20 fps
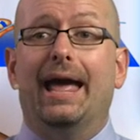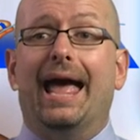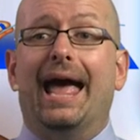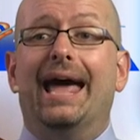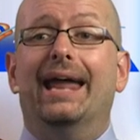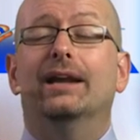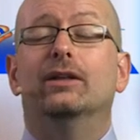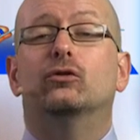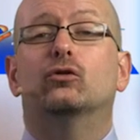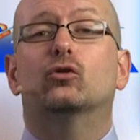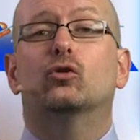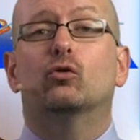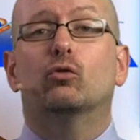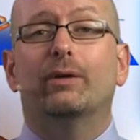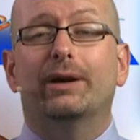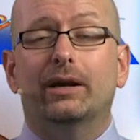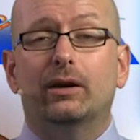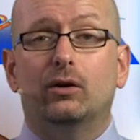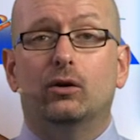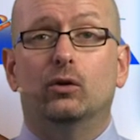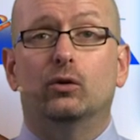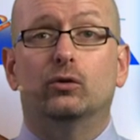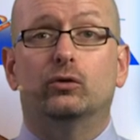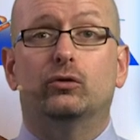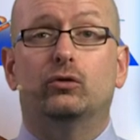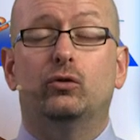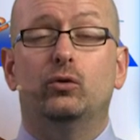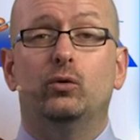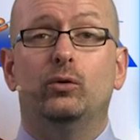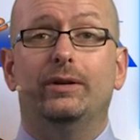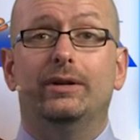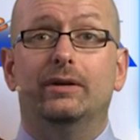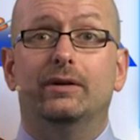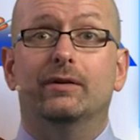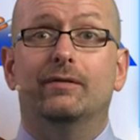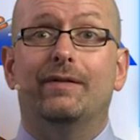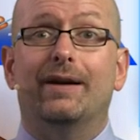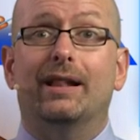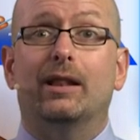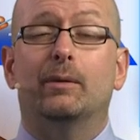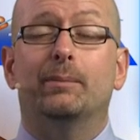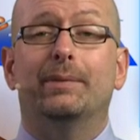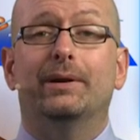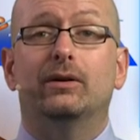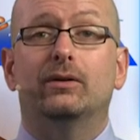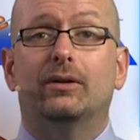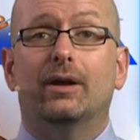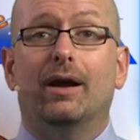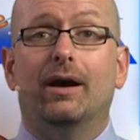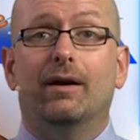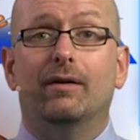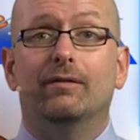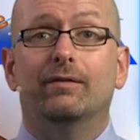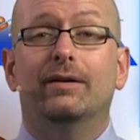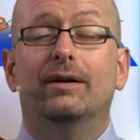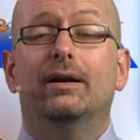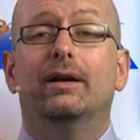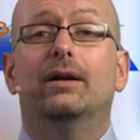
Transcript: and it's critical to the development of